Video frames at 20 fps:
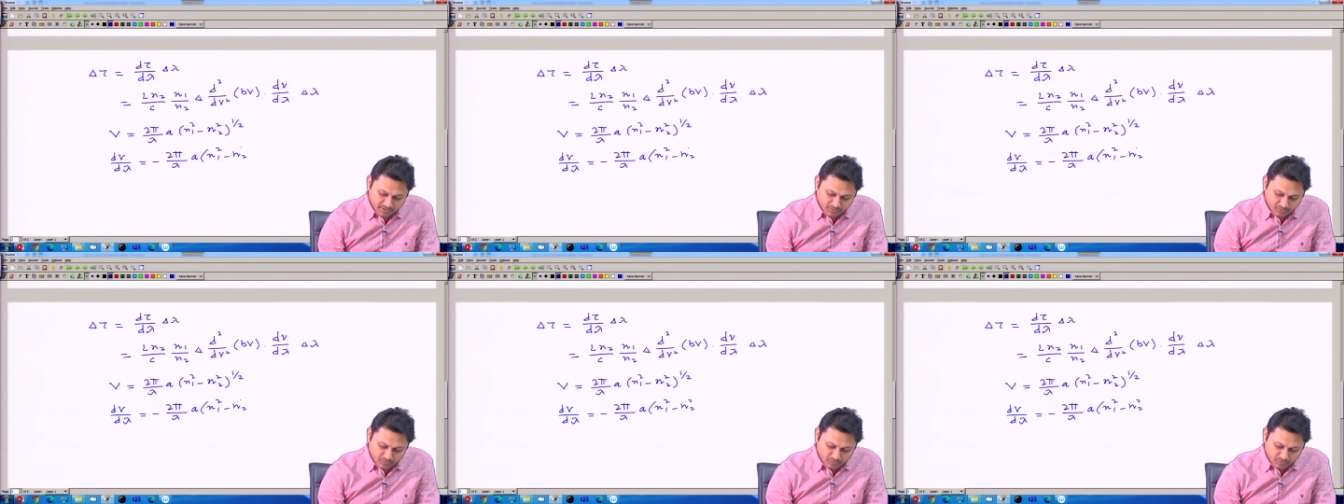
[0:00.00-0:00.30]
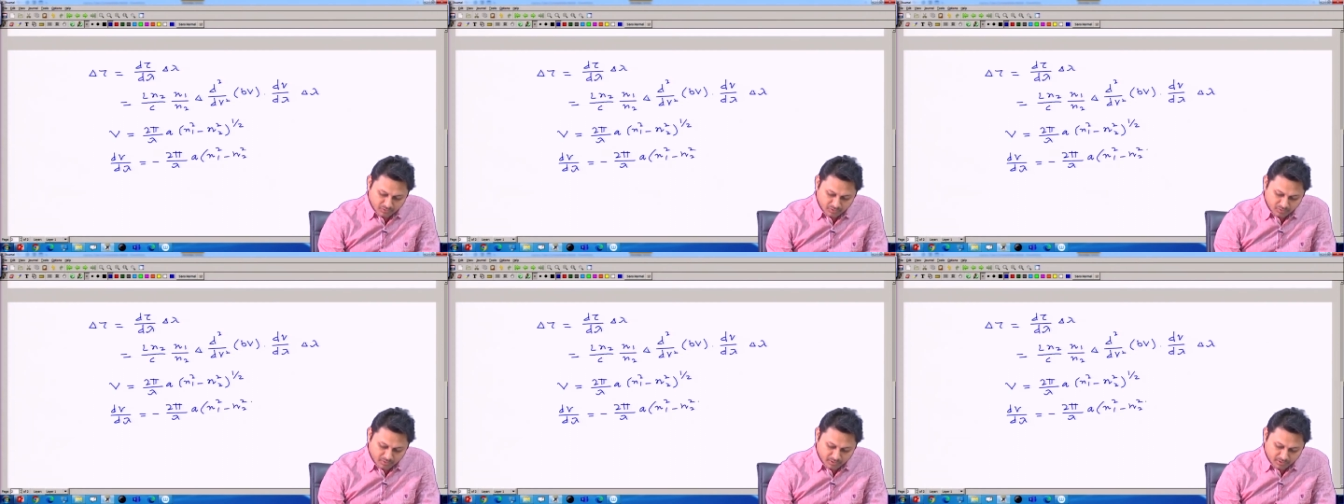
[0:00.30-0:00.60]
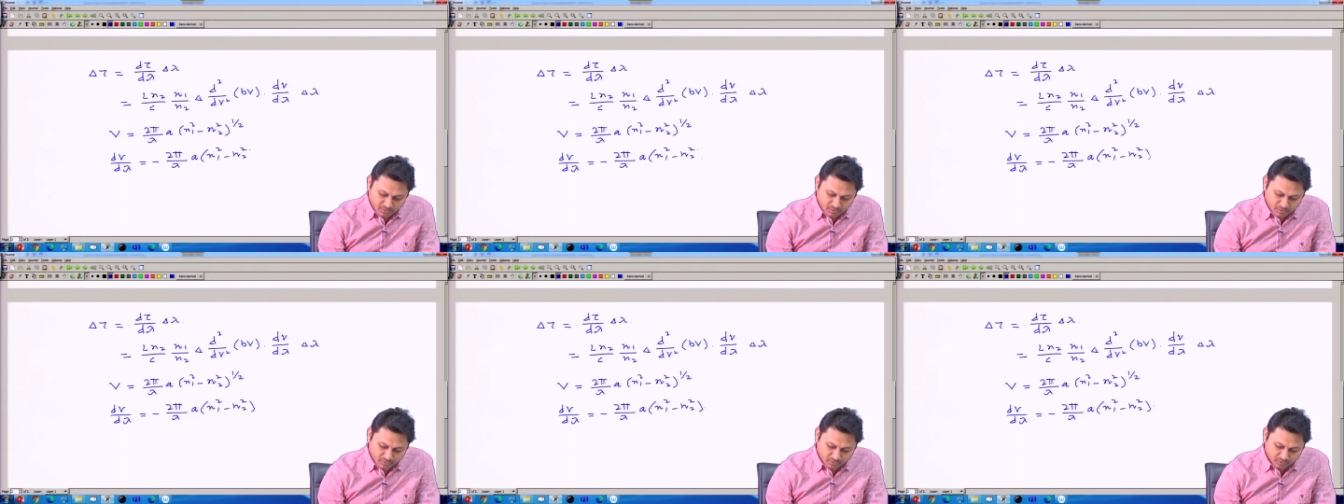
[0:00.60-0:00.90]
into
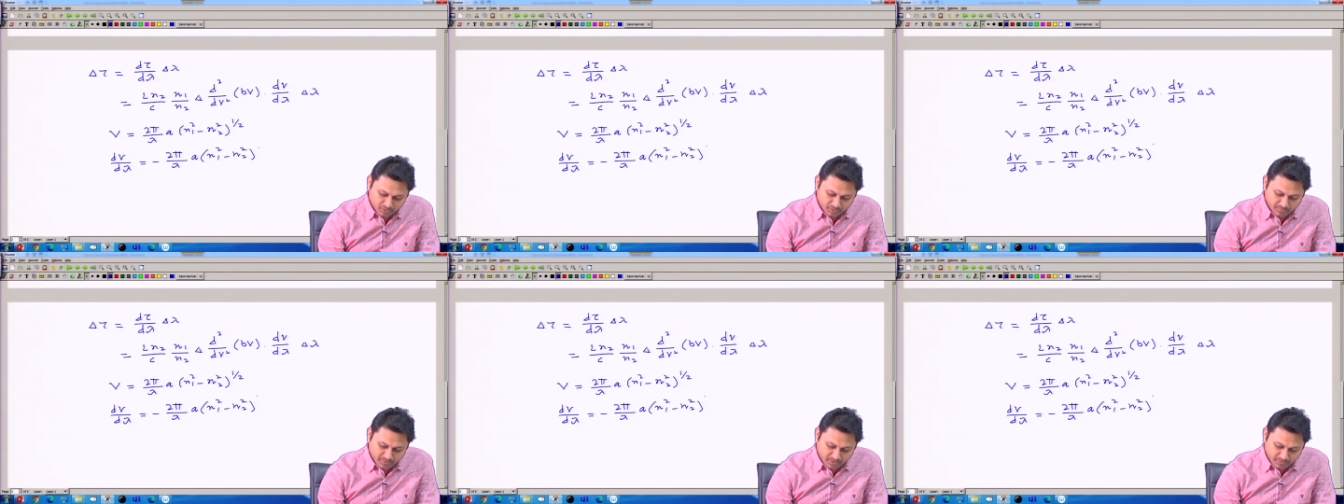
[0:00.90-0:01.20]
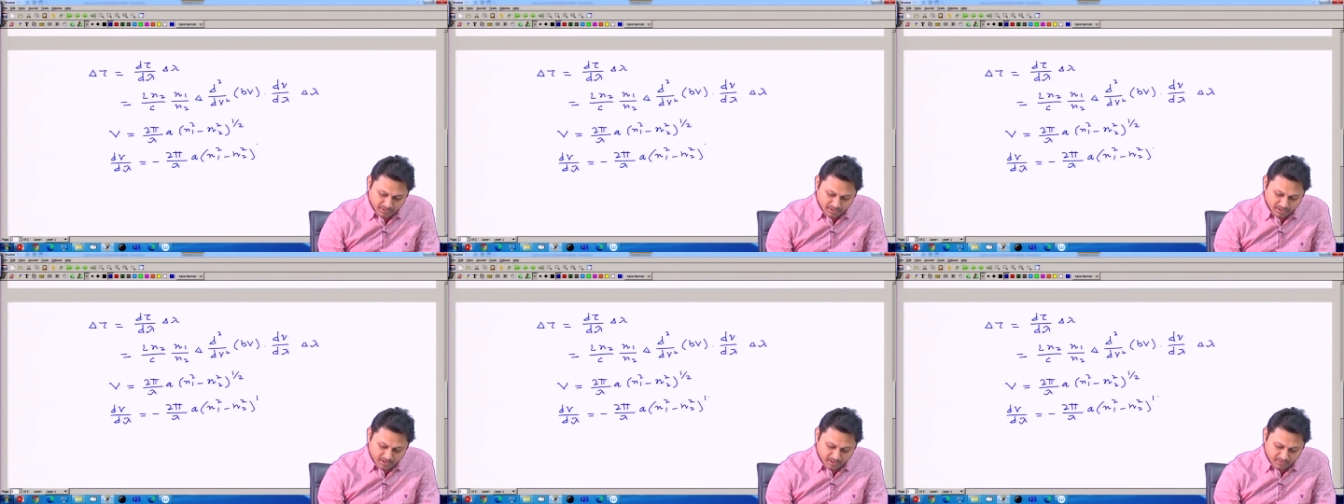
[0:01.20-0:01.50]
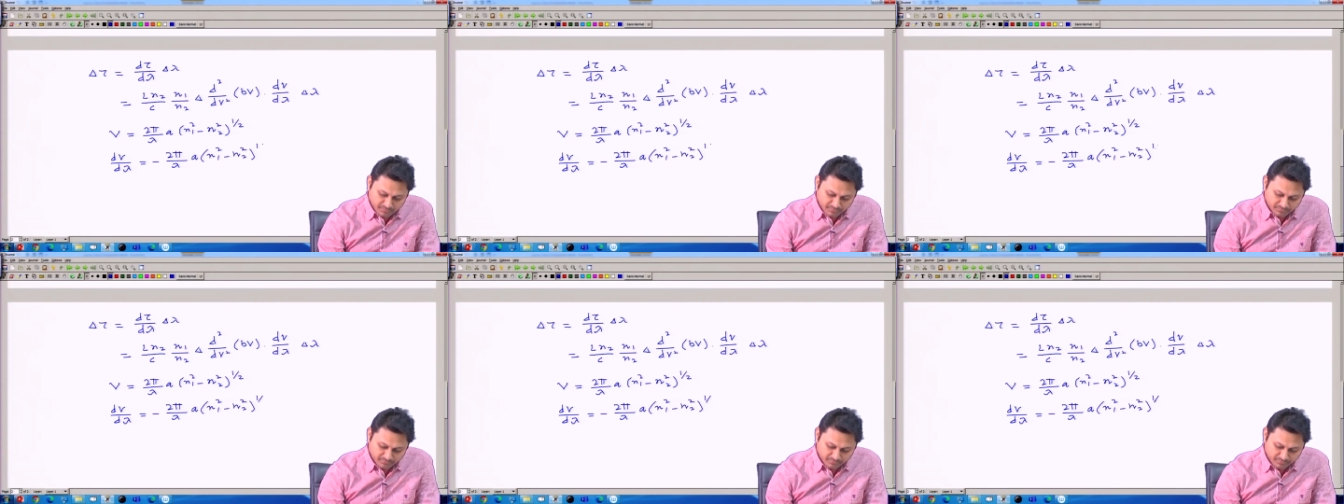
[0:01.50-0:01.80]
square whole to the power
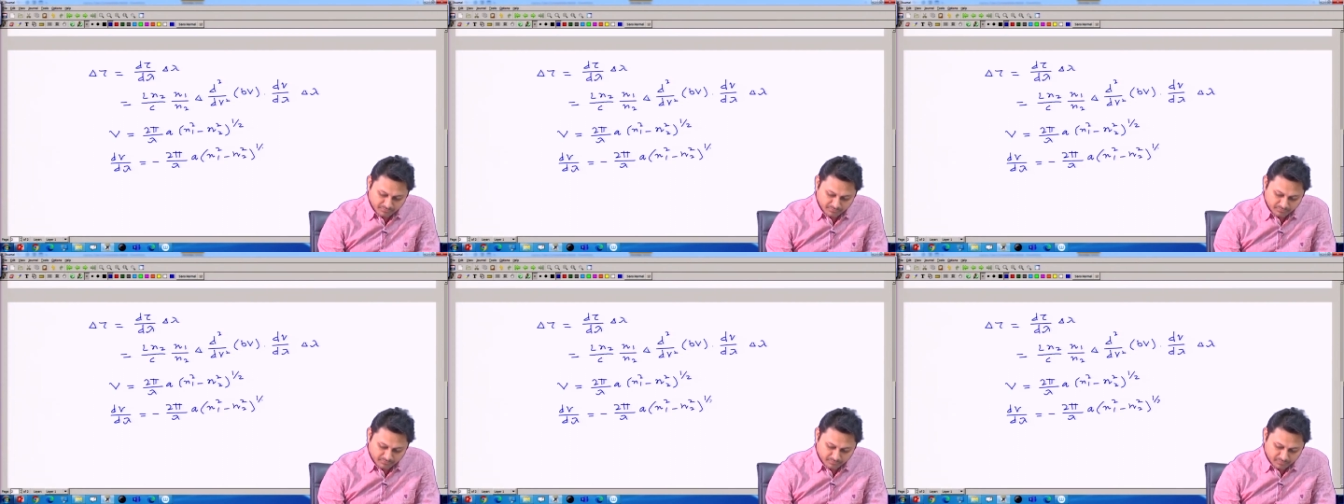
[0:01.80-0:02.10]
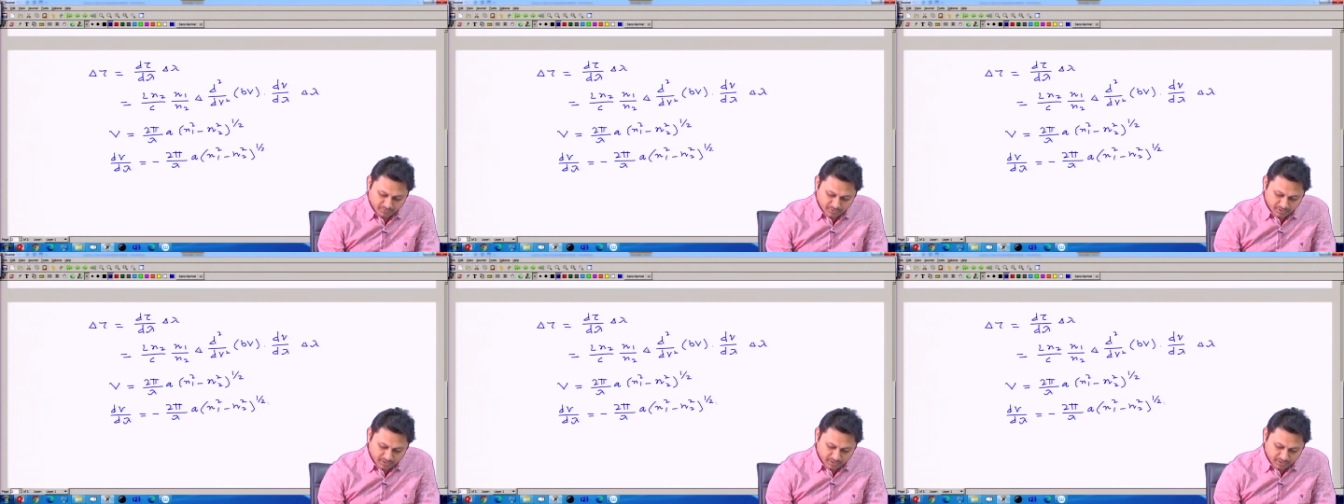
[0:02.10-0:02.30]
half.